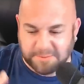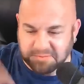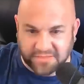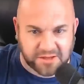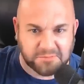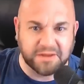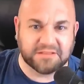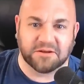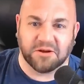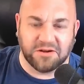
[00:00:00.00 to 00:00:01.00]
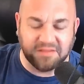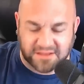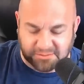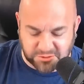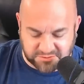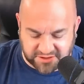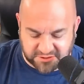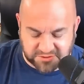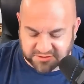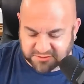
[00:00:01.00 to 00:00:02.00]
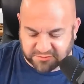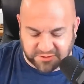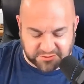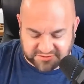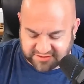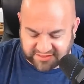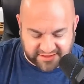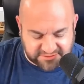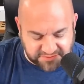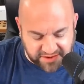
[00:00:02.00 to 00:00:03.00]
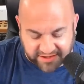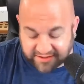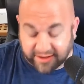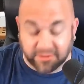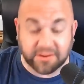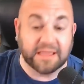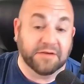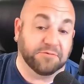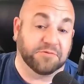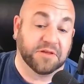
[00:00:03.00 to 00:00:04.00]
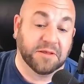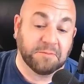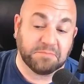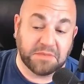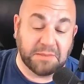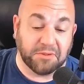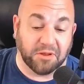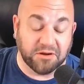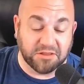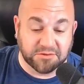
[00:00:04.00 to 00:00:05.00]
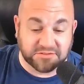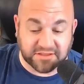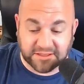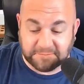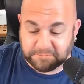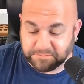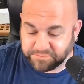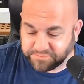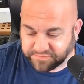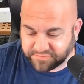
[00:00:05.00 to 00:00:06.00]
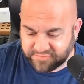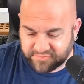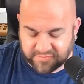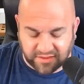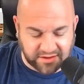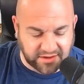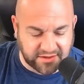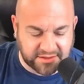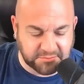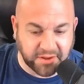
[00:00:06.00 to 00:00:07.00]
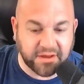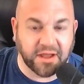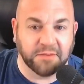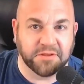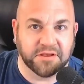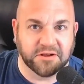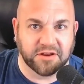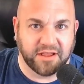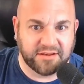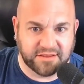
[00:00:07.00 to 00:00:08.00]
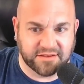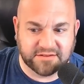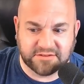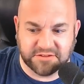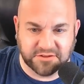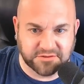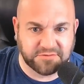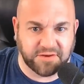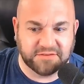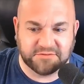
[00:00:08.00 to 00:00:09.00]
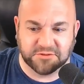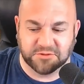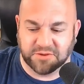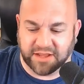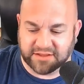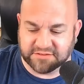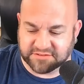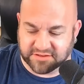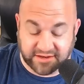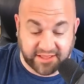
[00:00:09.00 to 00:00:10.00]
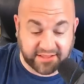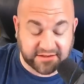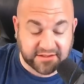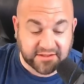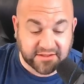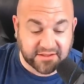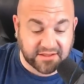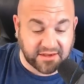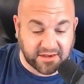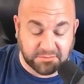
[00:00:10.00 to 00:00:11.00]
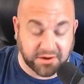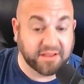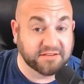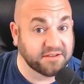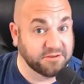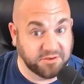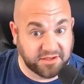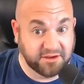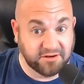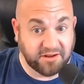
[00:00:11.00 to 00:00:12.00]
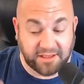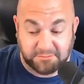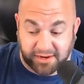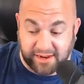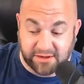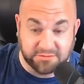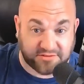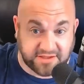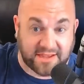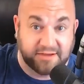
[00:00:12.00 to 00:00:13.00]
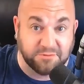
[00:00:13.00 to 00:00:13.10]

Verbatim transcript: let them make the call. They can move on to another frequency. That's fine. Now, if people are using it, uh, it might not be a good idea to use 5.2 as a net. Uh, but I can tell you here at my house, I have